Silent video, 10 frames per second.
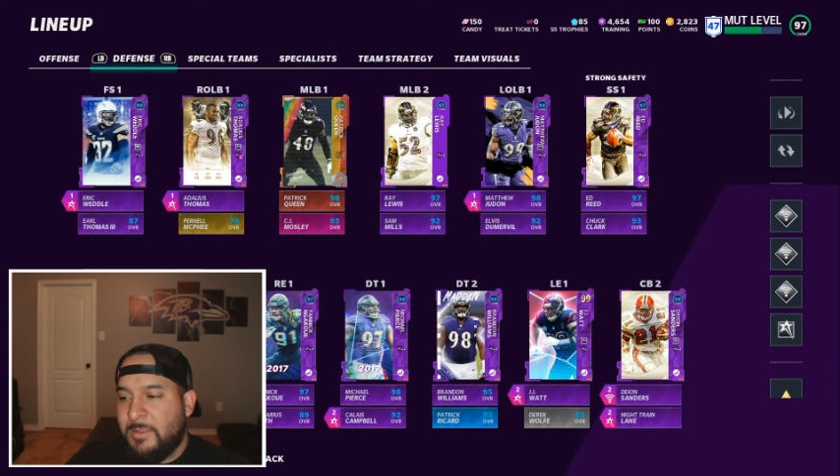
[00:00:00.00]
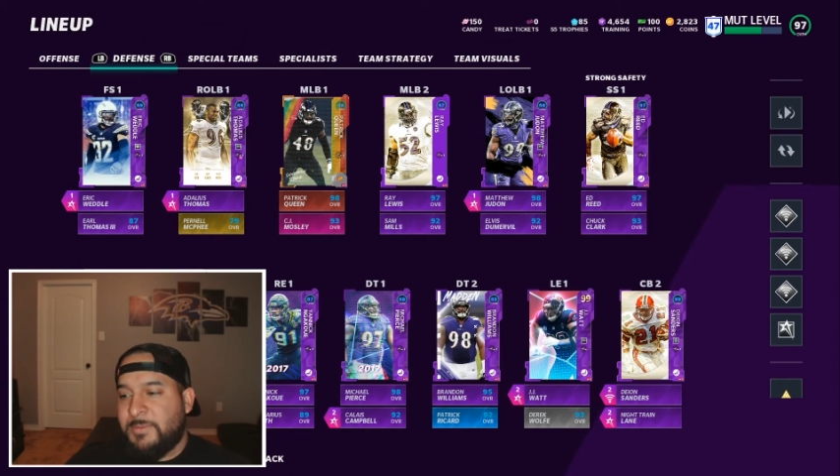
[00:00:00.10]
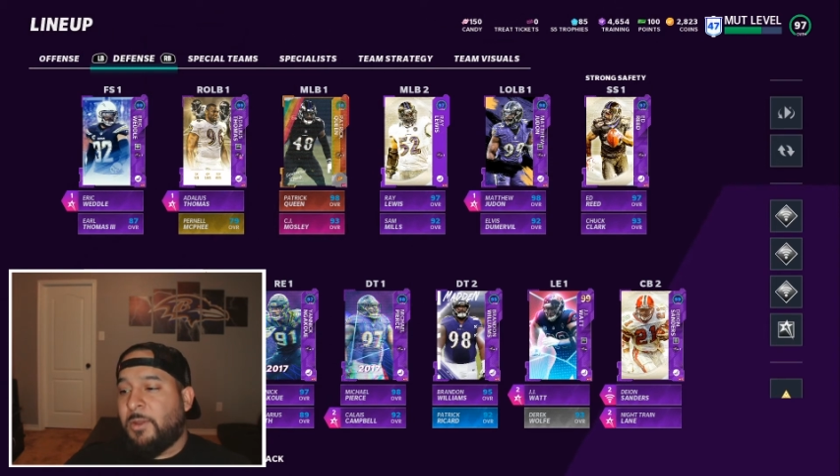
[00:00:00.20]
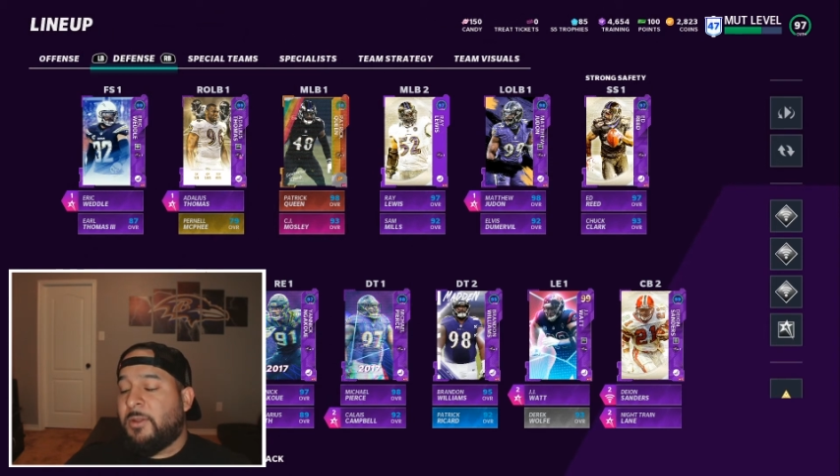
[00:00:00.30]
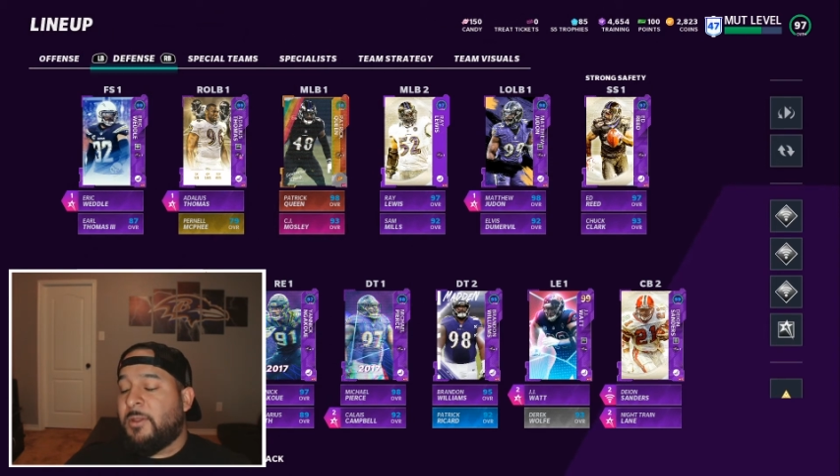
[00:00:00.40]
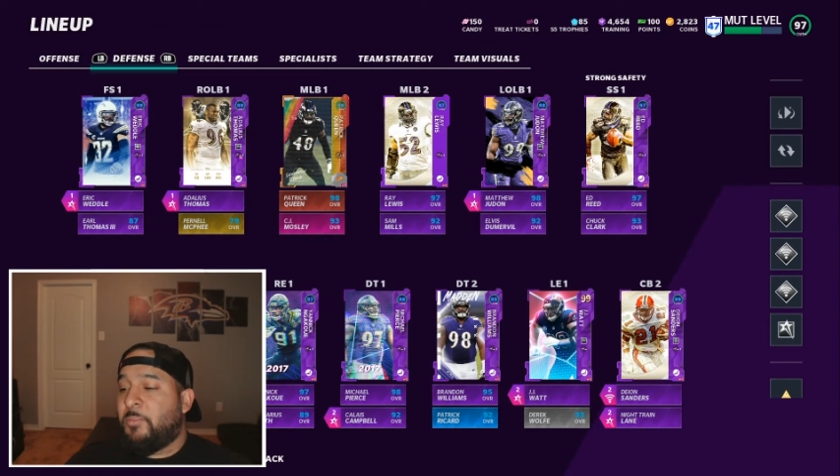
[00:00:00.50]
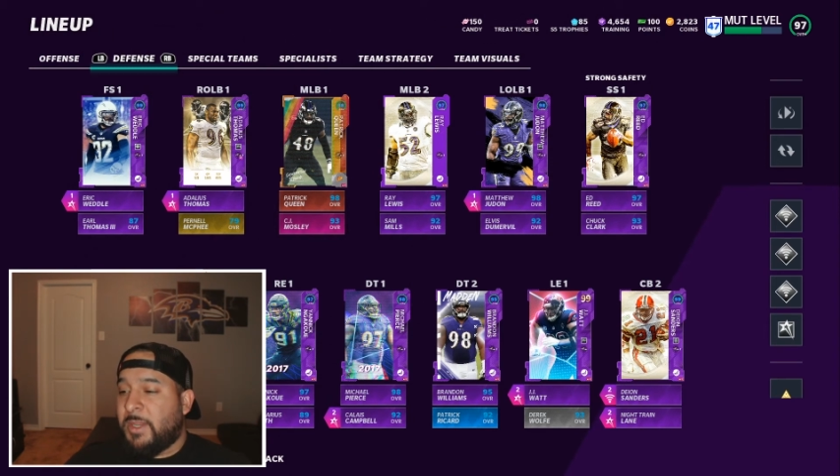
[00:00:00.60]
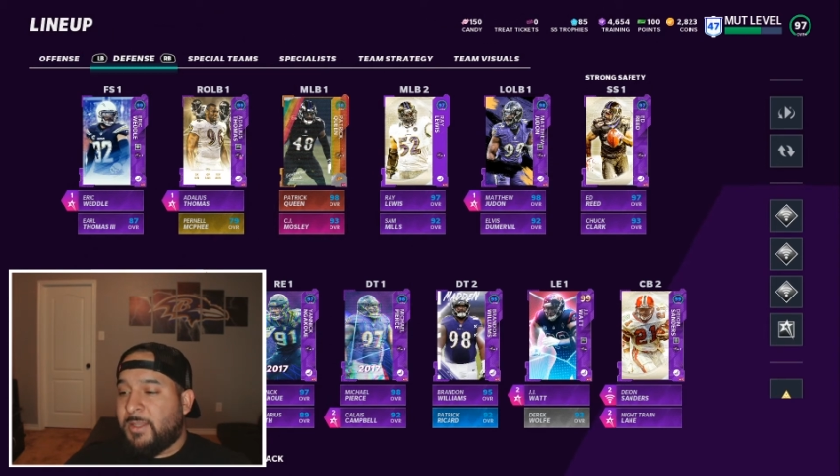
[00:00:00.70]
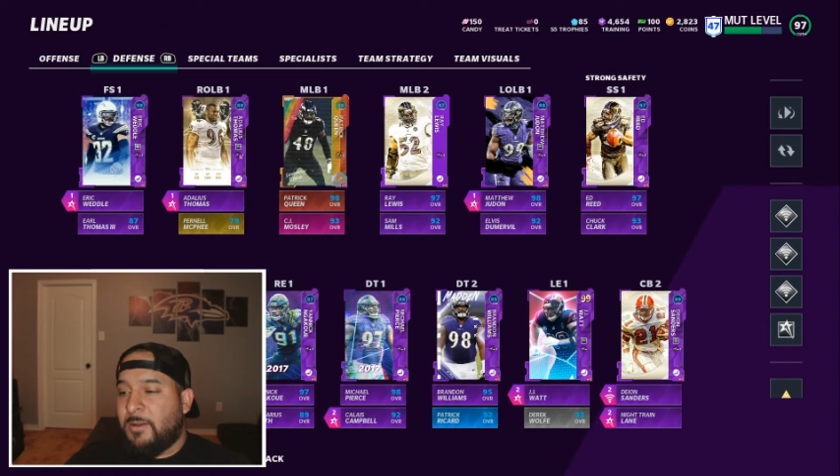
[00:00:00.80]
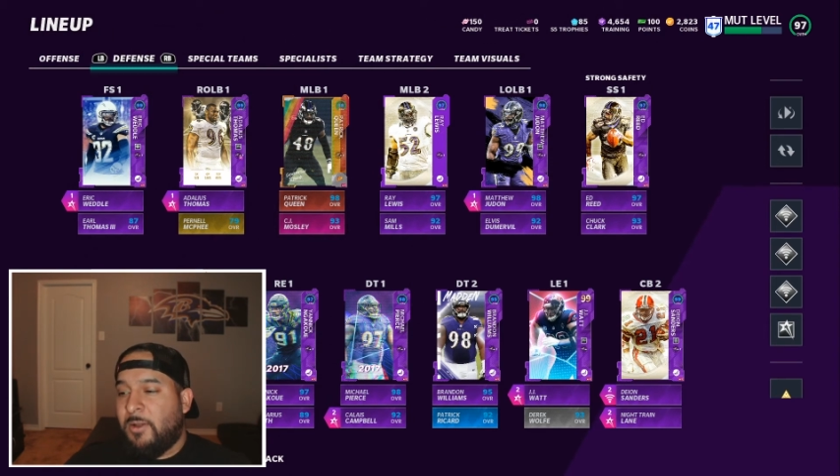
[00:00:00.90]
they're going to
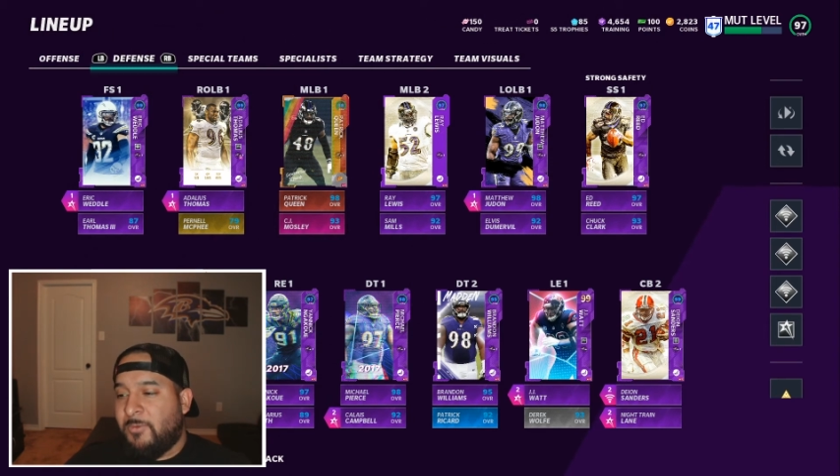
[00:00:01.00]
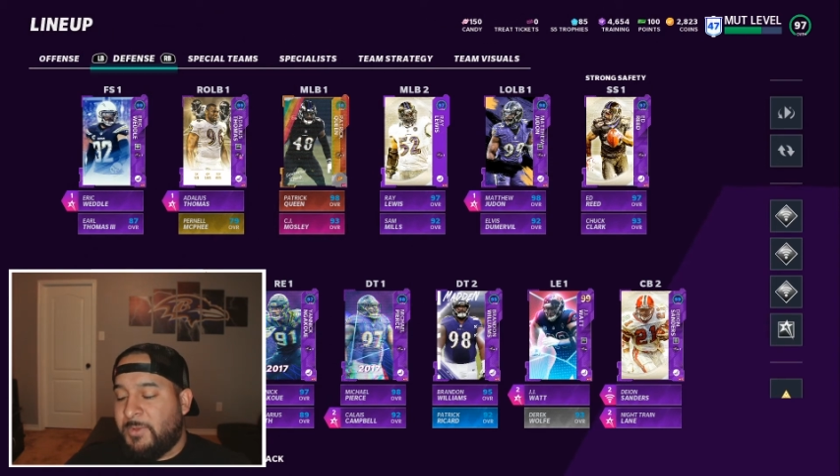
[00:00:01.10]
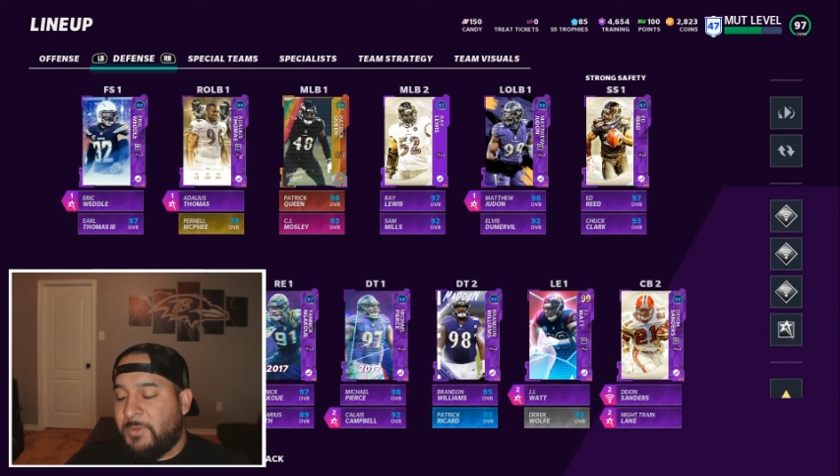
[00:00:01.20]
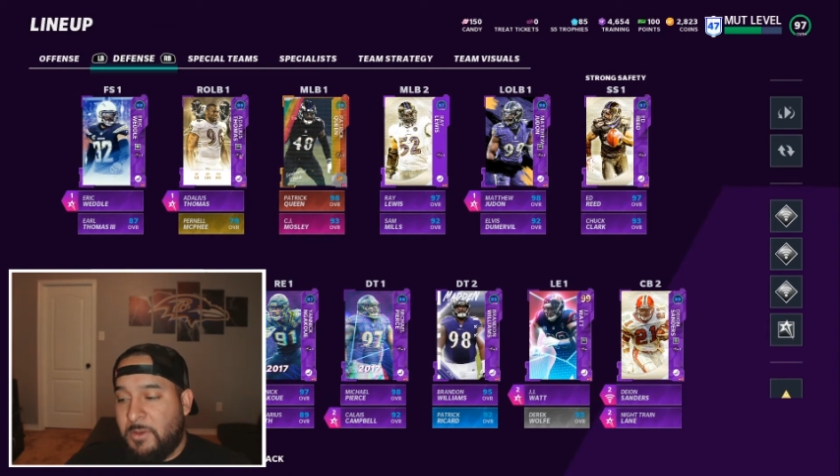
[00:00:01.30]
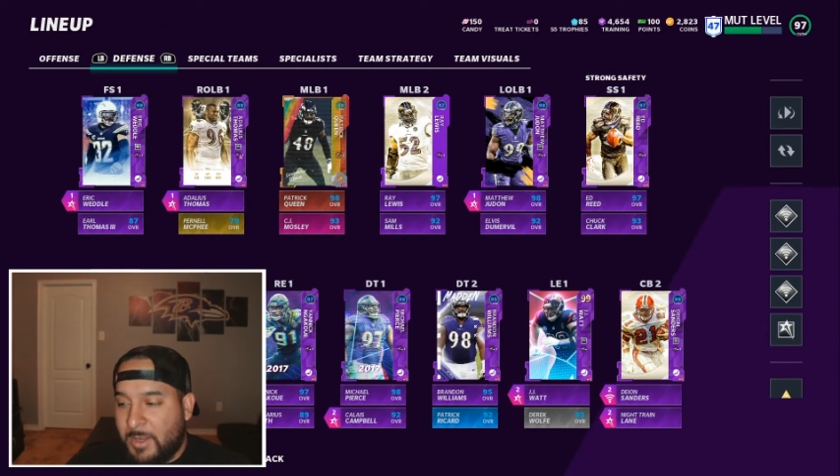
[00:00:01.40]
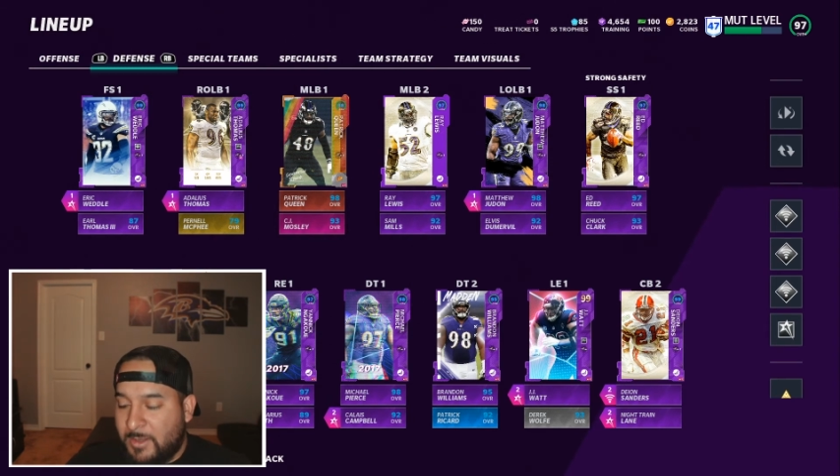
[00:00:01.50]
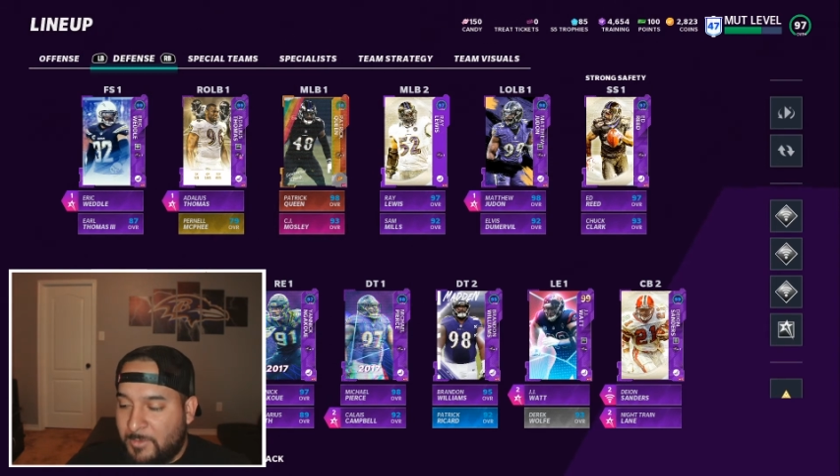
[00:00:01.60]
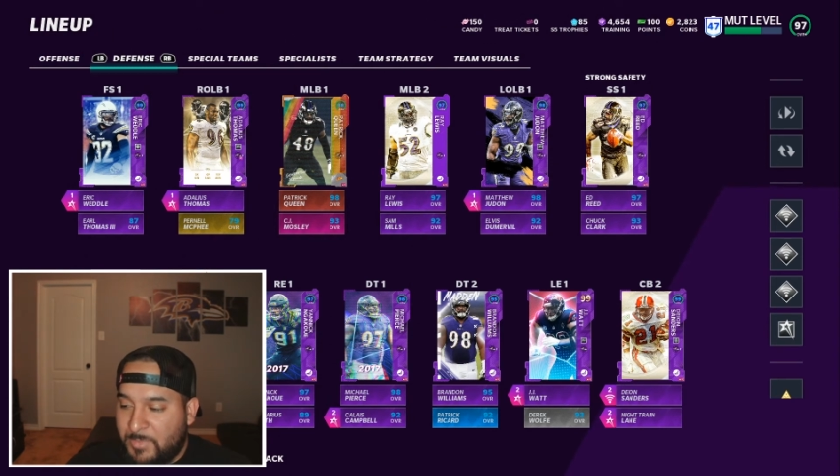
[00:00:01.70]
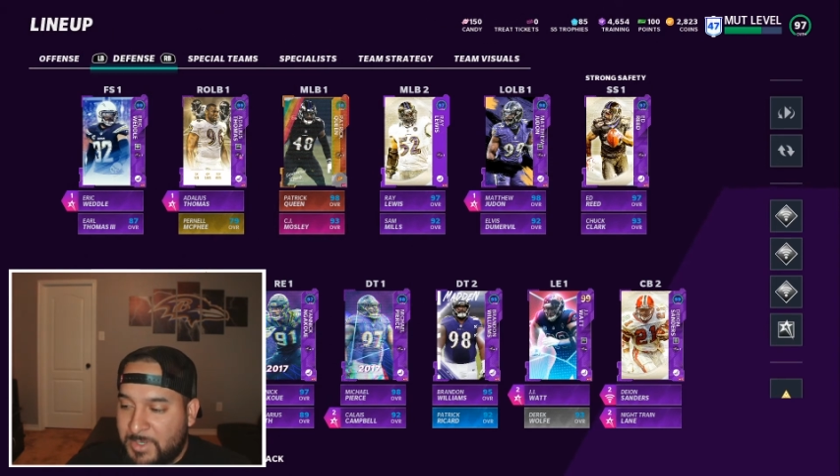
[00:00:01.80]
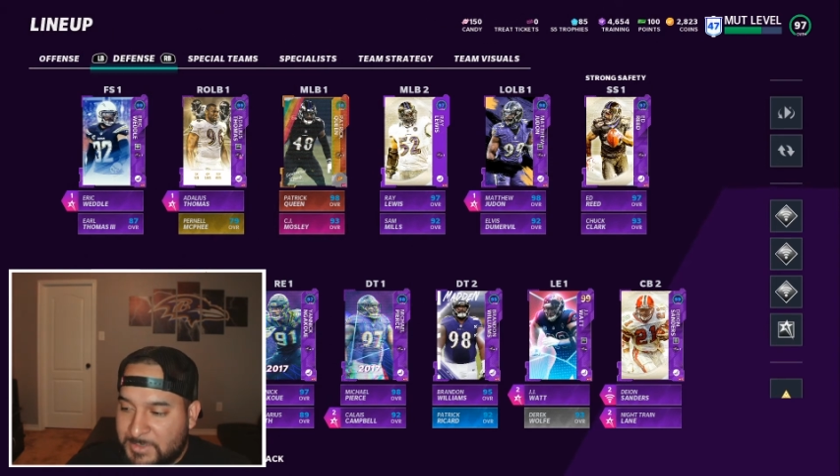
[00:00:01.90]
pick it off and you're not going
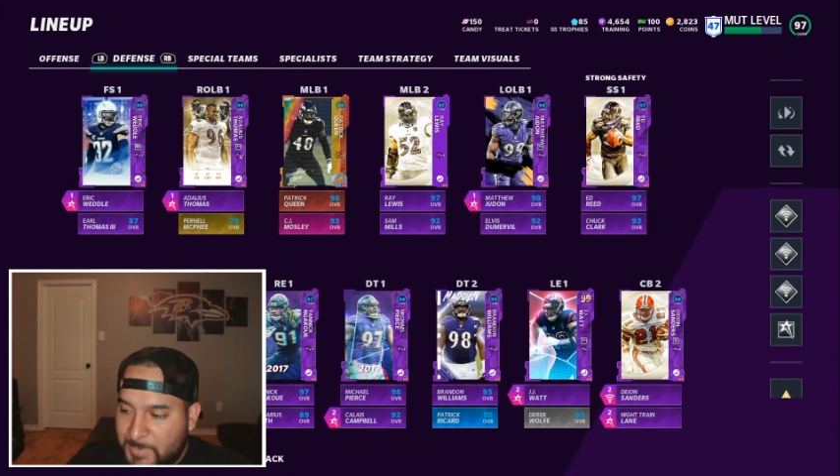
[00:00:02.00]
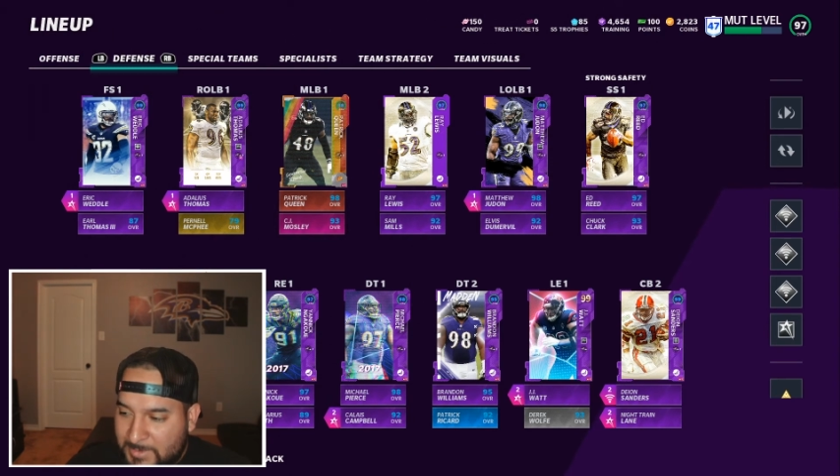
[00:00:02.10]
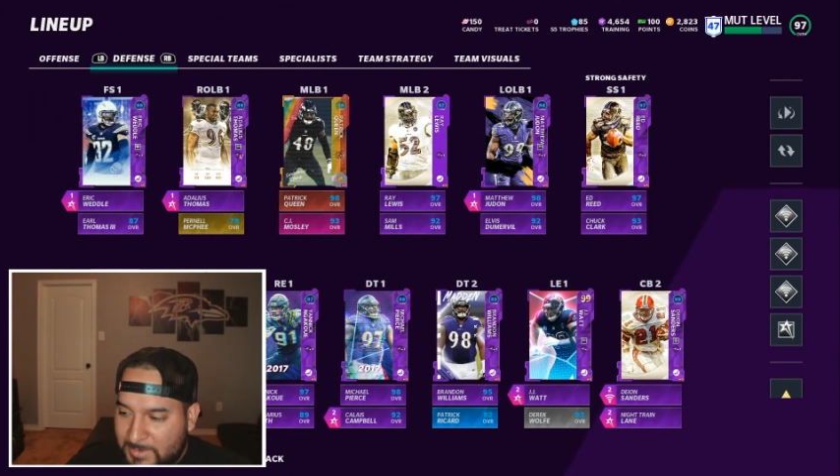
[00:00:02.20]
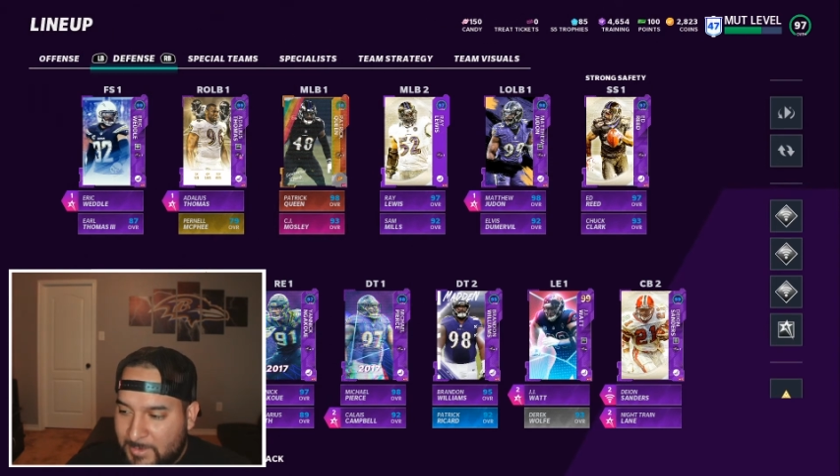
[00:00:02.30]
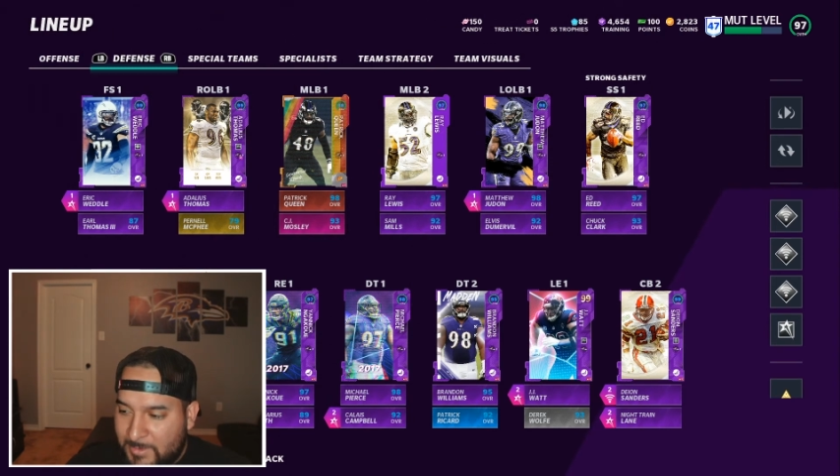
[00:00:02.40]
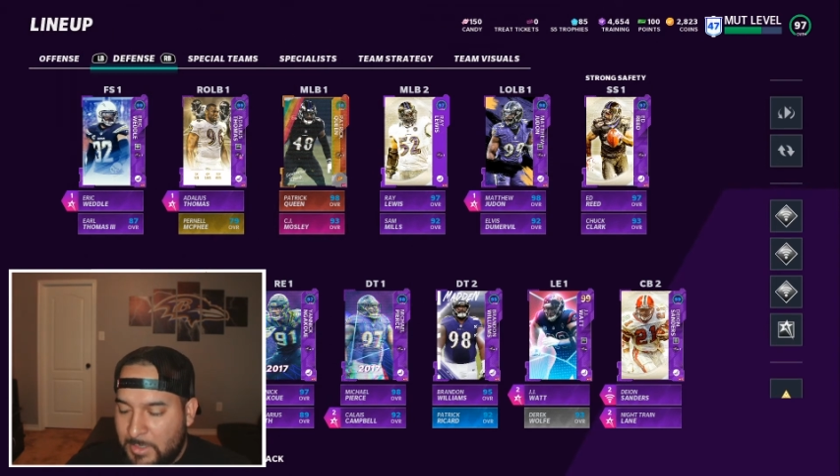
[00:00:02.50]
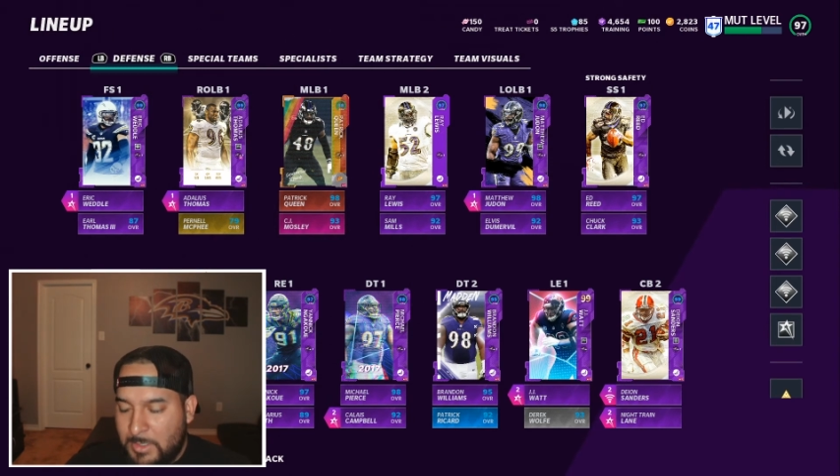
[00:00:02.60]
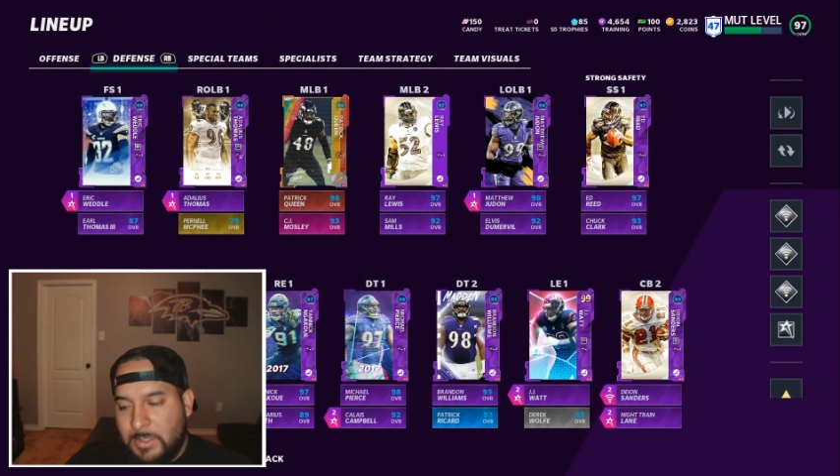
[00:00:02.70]
to be expecting it.